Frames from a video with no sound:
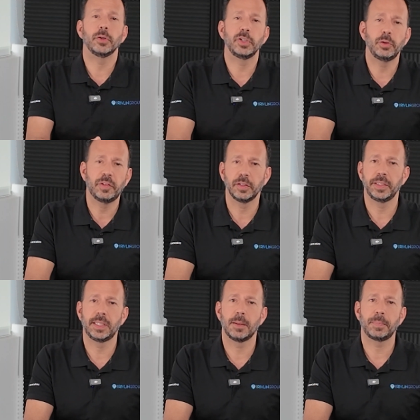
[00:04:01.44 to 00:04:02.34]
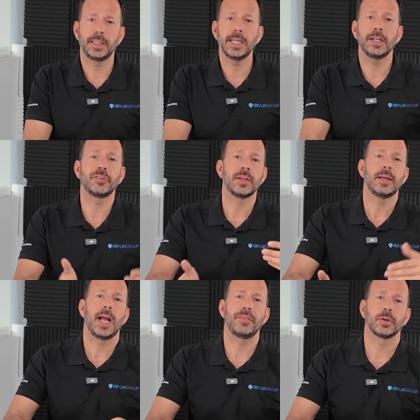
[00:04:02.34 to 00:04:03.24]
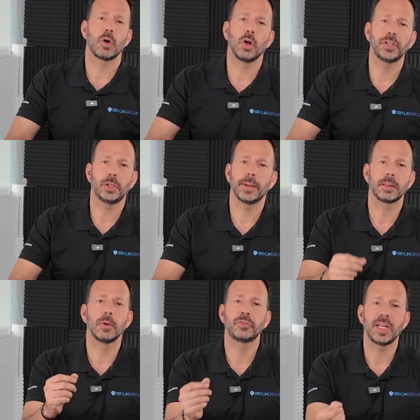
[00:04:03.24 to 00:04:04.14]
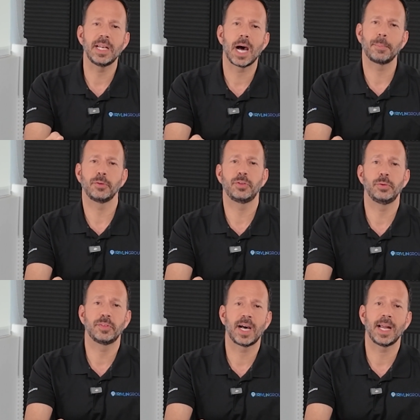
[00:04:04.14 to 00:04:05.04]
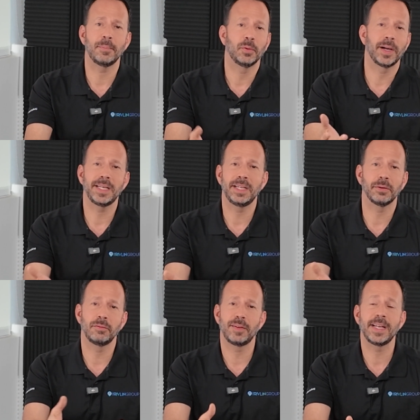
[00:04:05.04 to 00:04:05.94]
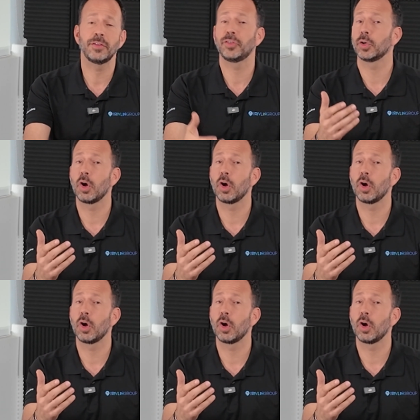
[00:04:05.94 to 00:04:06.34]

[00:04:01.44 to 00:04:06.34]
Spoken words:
your utility company is, and they're calling you at the most inopportune time. Right here in Vegas, they're